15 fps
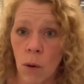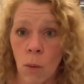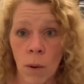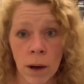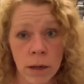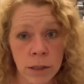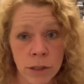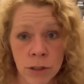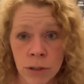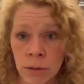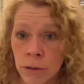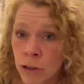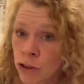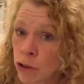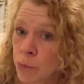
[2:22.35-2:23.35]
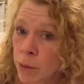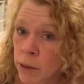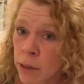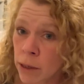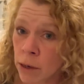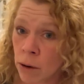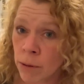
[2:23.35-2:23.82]
Well, as soon as you
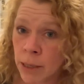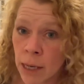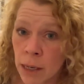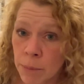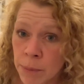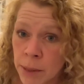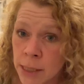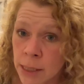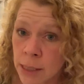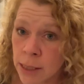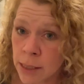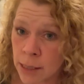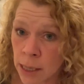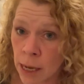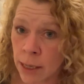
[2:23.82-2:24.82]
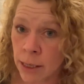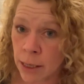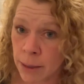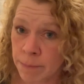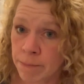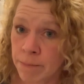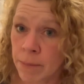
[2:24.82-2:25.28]
put a going out of business sign
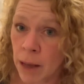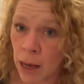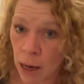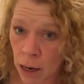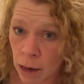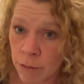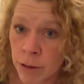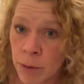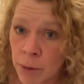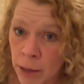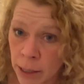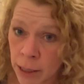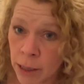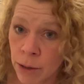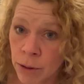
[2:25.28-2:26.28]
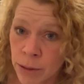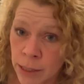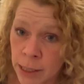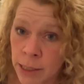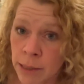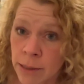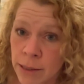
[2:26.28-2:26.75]
up, everybody goes
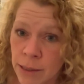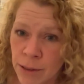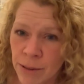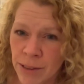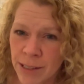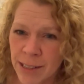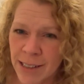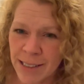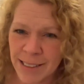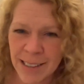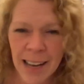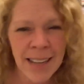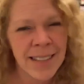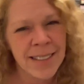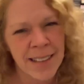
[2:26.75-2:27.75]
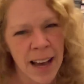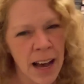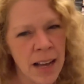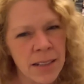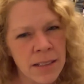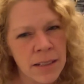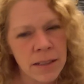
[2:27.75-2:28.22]
in. So it's, it's kind of
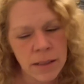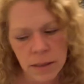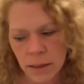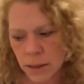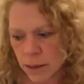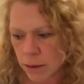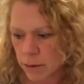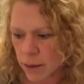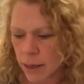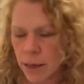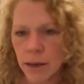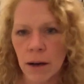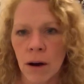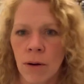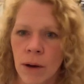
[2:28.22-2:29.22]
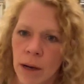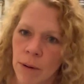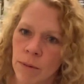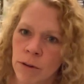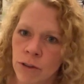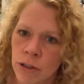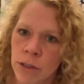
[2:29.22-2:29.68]
sad. You know, like, okay,
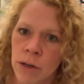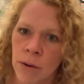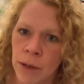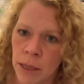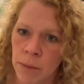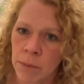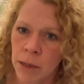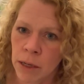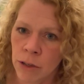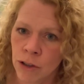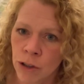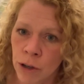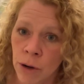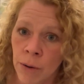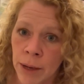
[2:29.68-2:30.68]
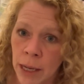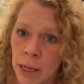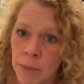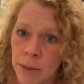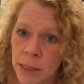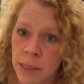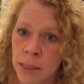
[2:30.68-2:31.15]
we're just going in because you're going out
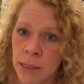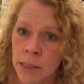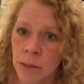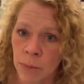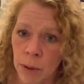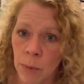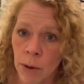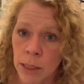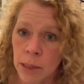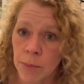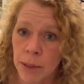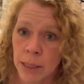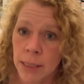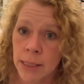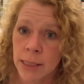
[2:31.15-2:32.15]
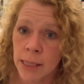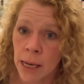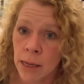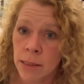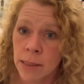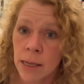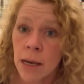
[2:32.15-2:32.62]
of business and we want the big
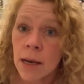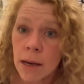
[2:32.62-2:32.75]
discounts.